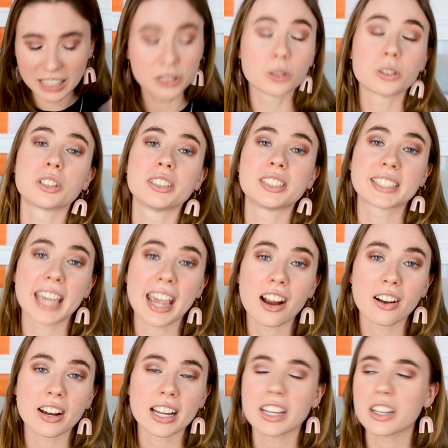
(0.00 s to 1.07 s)
It's also
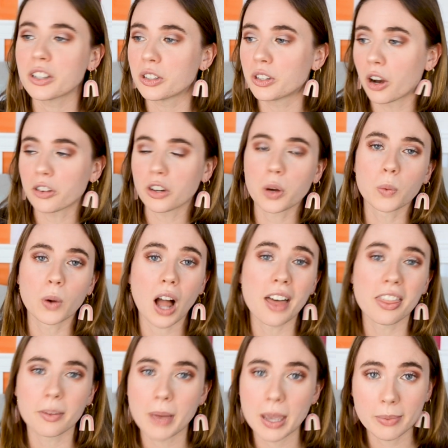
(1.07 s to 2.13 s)
scary. You don't know what
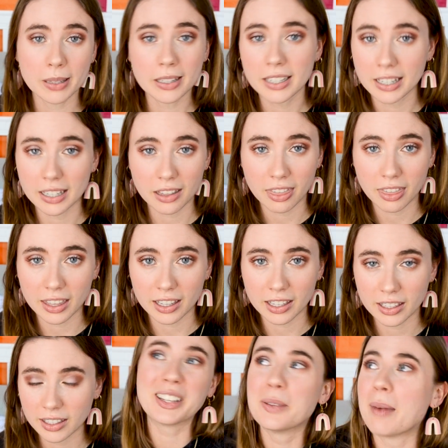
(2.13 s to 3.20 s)
other people are gonna
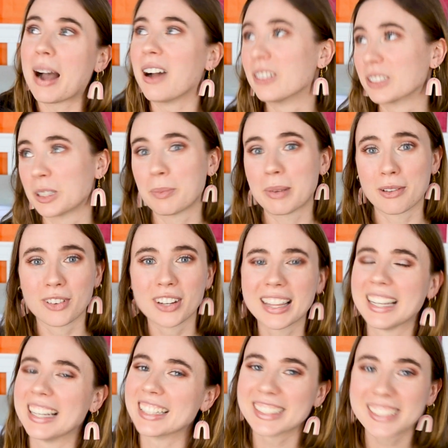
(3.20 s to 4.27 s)
think. You might also be
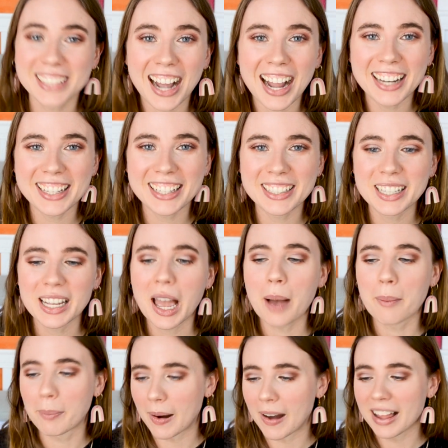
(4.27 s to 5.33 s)
really excited,
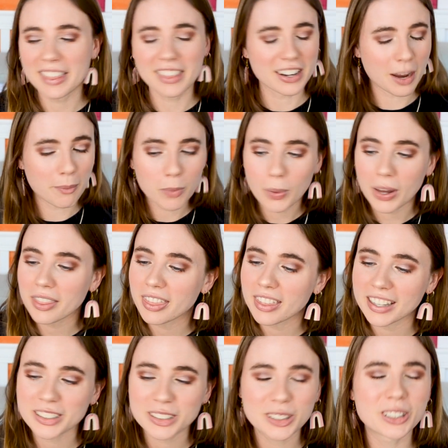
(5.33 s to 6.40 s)
but the number one
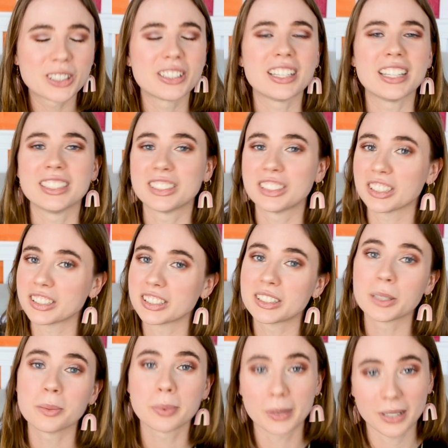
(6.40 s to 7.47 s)
thing to do is just
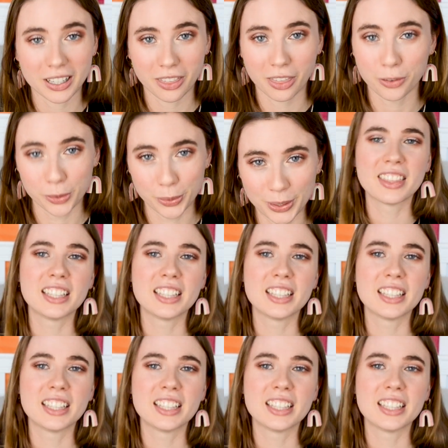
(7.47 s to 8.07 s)
to breathe through it.